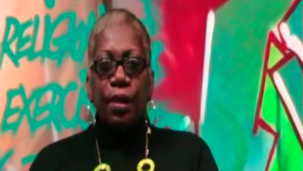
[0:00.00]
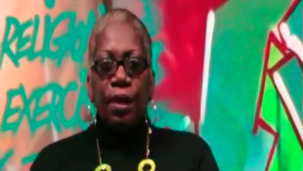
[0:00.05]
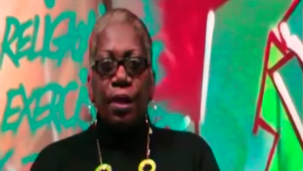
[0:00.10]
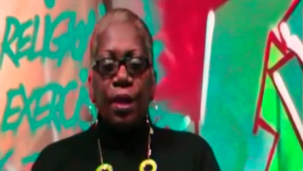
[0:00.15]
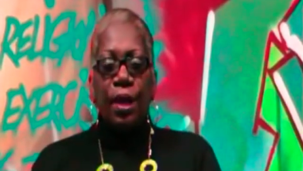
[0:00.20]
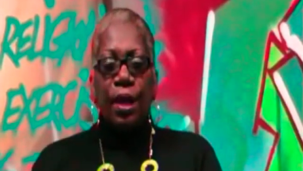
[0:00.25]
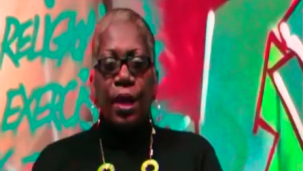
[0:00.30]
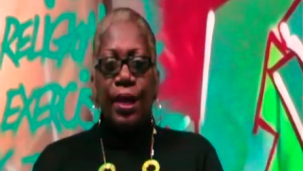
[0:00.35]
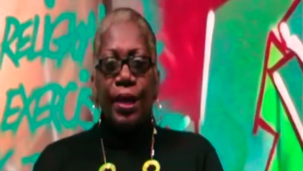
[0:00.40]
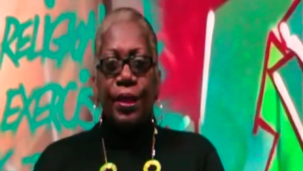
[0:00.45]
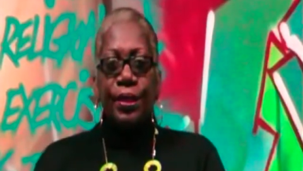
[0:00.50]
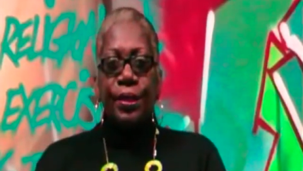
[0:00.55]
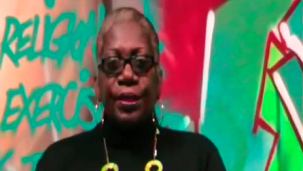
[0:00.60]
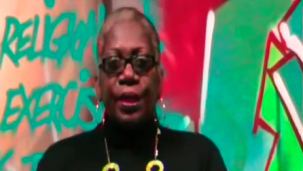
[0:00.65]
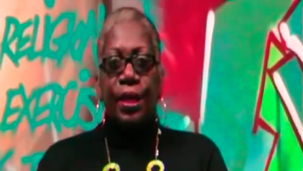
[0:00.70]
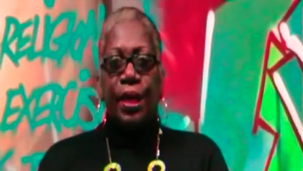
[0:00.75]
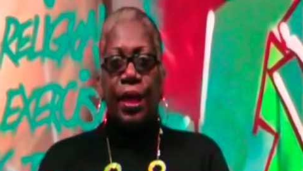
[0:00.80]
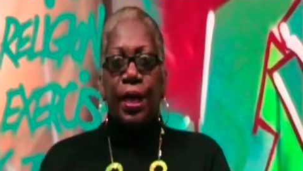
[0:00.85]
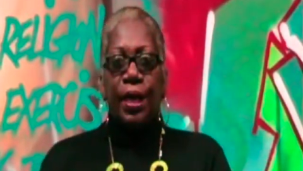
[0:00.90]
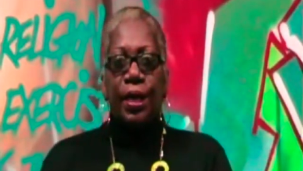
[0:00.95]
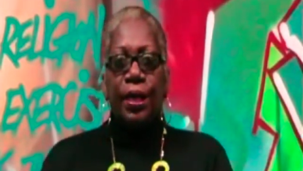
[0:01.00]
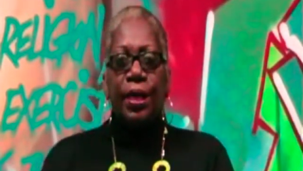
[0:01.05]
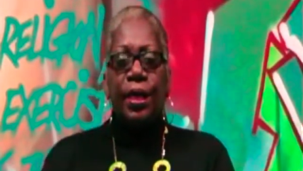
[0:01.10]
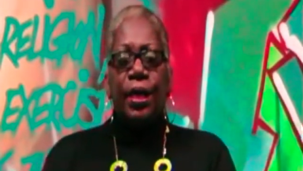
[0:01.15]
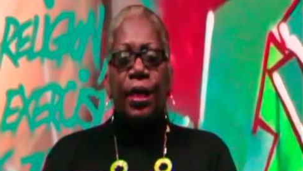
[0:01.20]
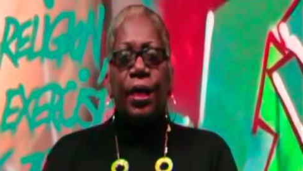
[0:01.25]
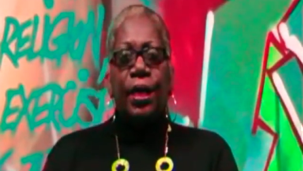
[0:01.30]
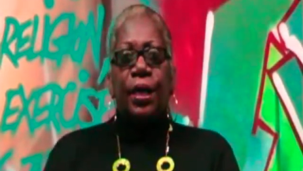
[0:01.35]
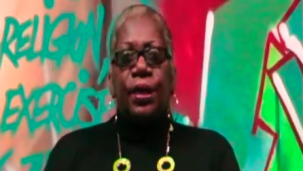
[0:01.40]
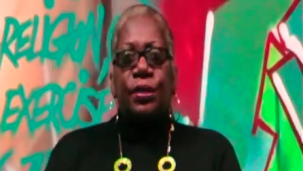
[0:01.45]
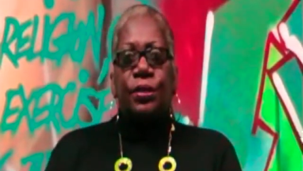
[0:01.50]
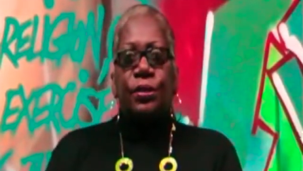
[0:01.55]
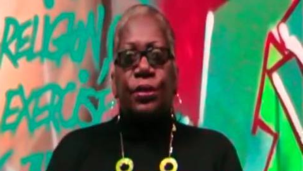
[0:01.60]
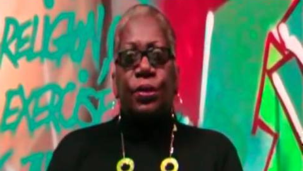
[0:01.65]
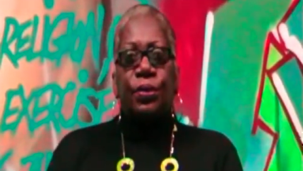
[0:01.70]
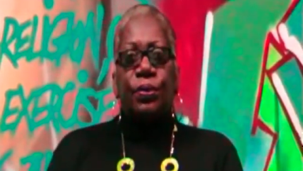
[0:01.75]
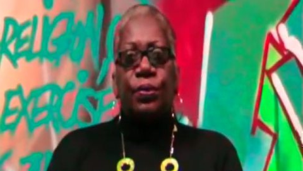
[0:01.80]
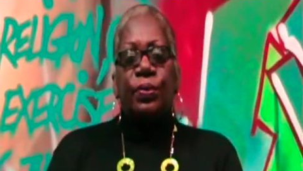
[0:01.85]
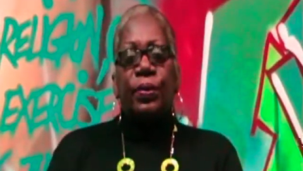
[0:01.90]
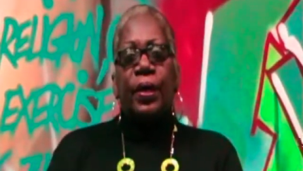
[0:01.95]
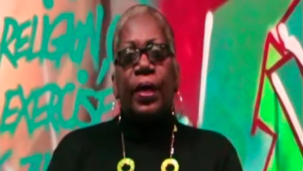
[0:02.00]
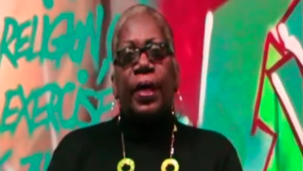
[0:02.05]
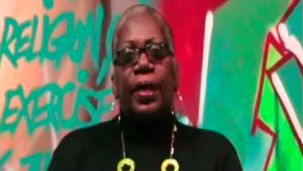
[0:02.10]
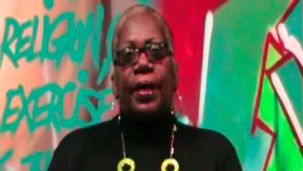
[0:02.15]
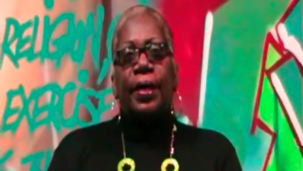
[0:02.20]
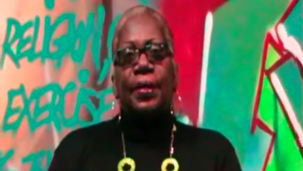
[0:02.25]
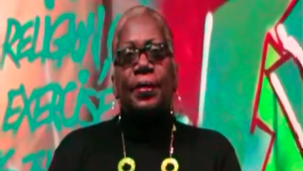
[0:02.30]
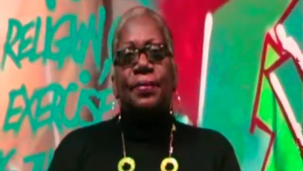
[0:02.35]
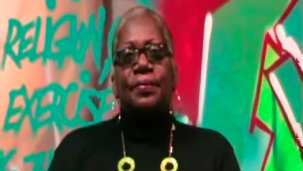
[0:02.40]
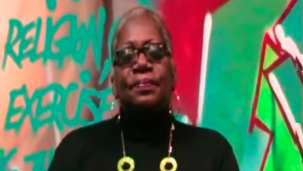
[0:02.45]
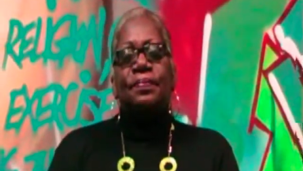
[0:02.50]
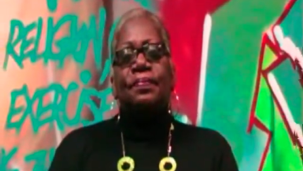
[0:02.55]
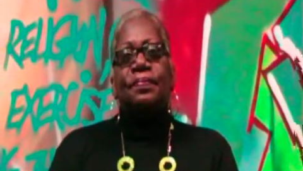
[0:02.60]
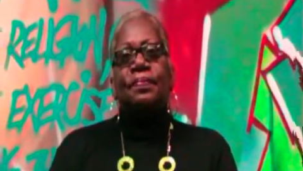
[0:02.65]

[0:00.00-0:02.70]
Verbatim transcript: And uh, so uh,